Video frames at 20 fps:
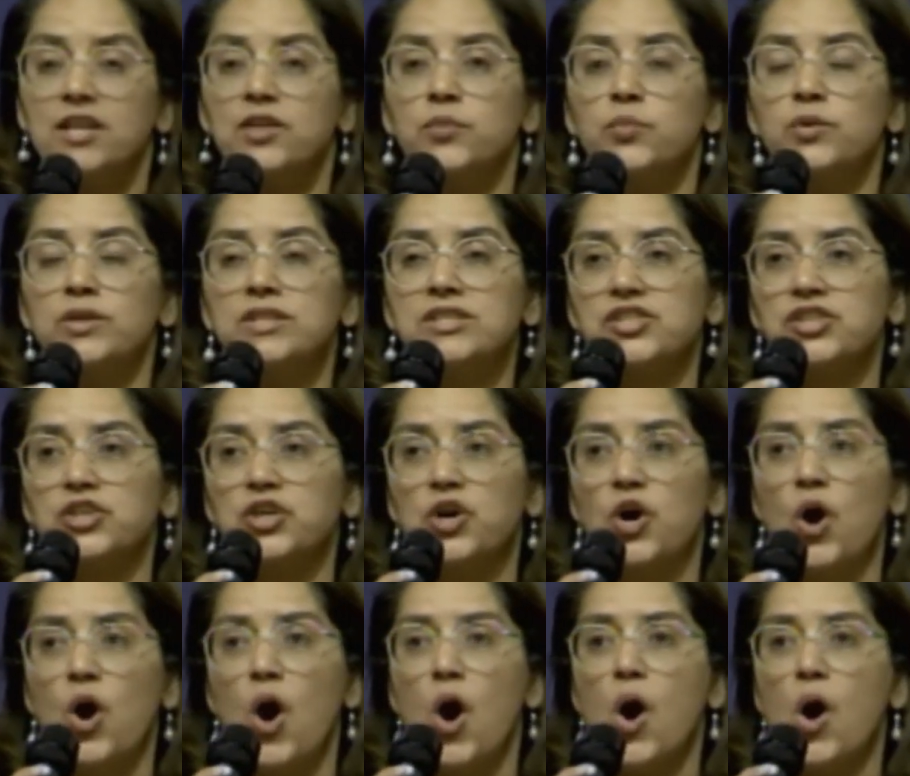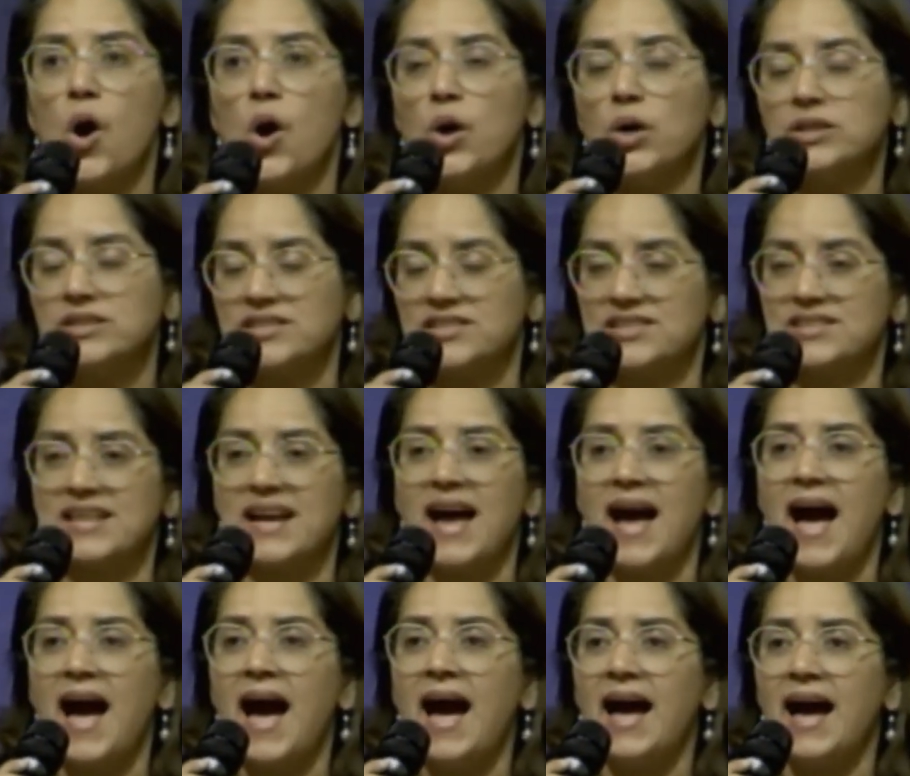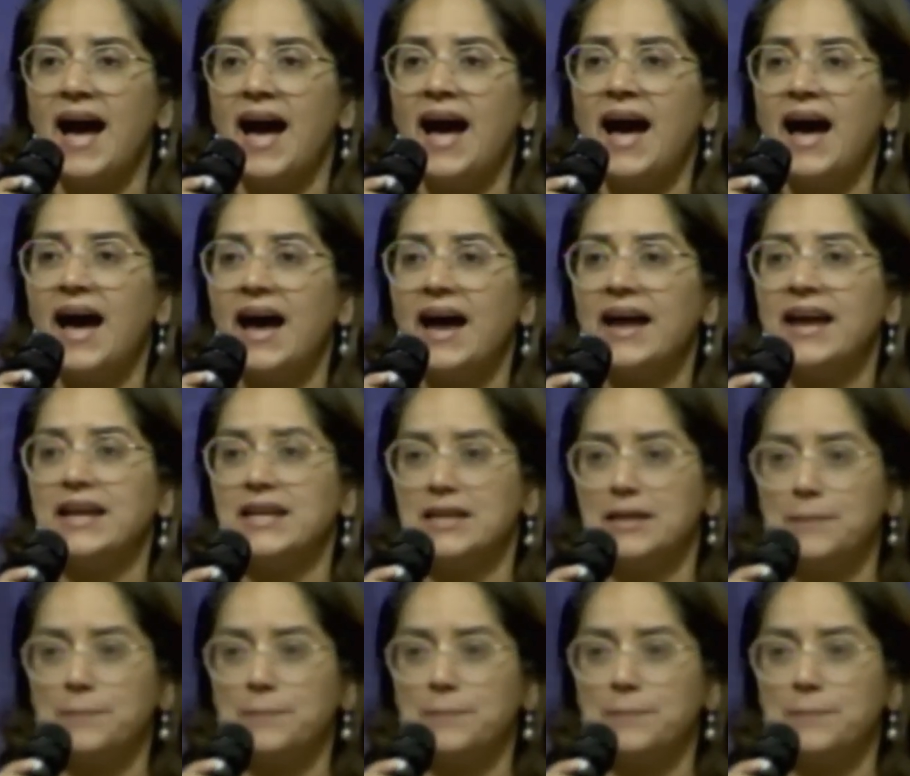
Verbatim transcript: It was a cold sky